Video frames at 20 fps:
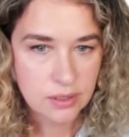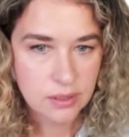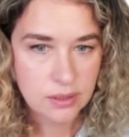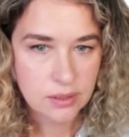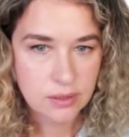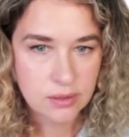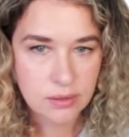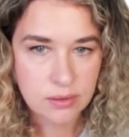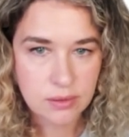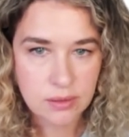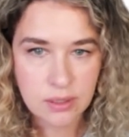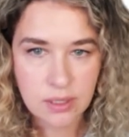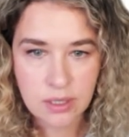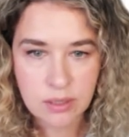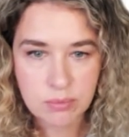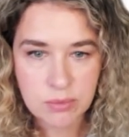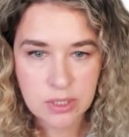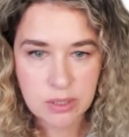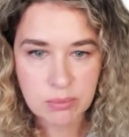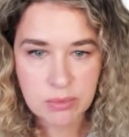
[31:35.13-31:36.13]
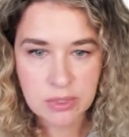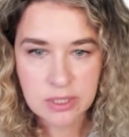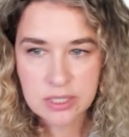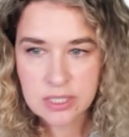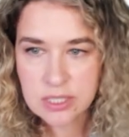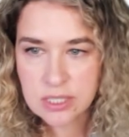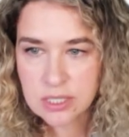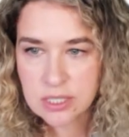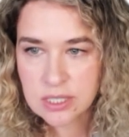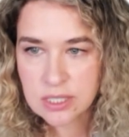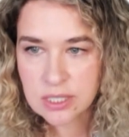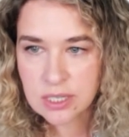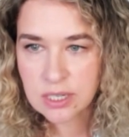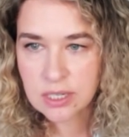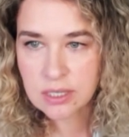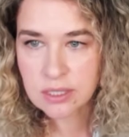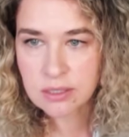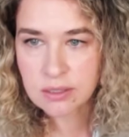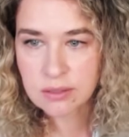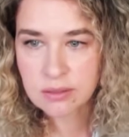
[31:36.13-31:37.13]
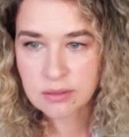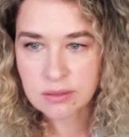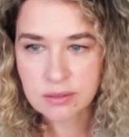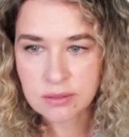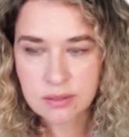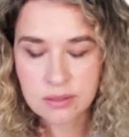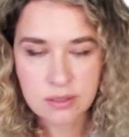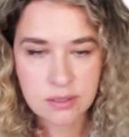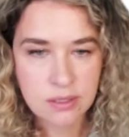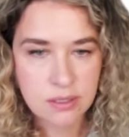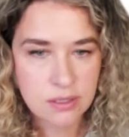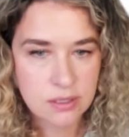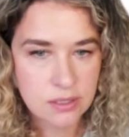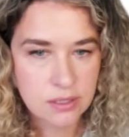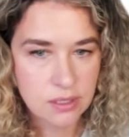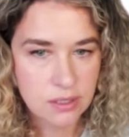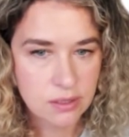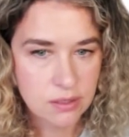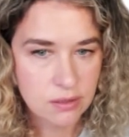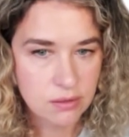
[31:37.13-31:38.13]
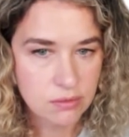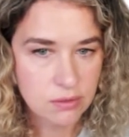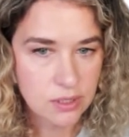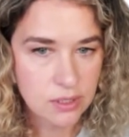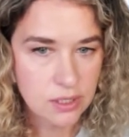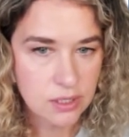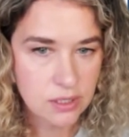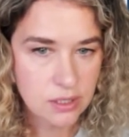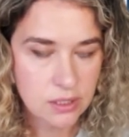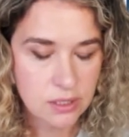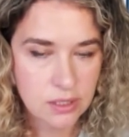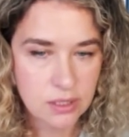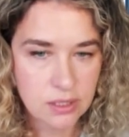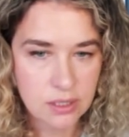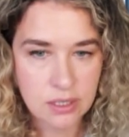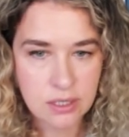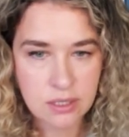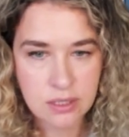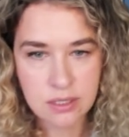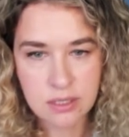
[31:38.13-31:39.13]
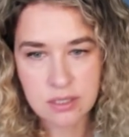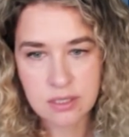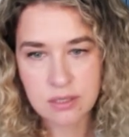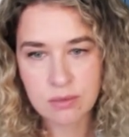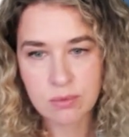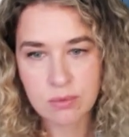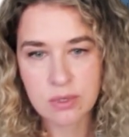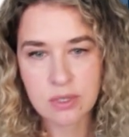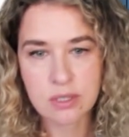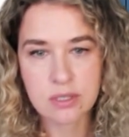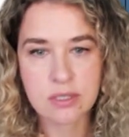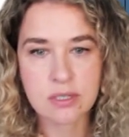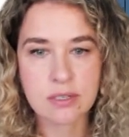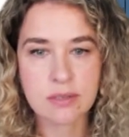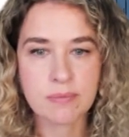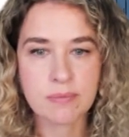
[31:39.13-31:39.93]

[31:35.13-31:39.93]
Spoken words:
like minimalistic style, something really clean like these ones.